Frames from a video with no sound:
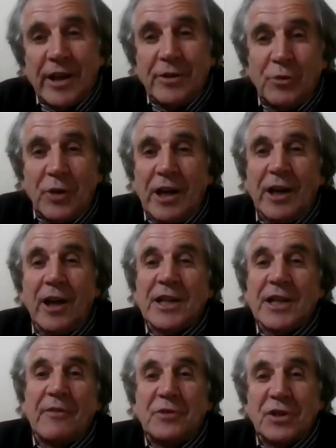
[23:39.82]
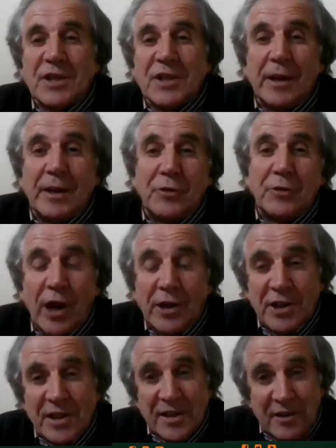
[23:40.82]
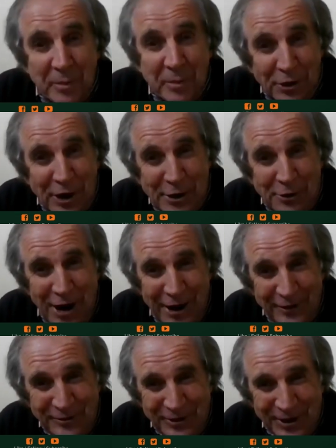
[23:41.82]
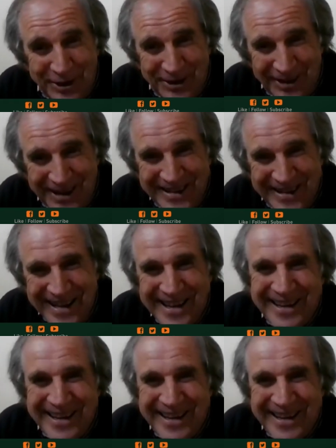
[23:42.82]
Jay, really, I'd have to say the writings of my great-grandfather.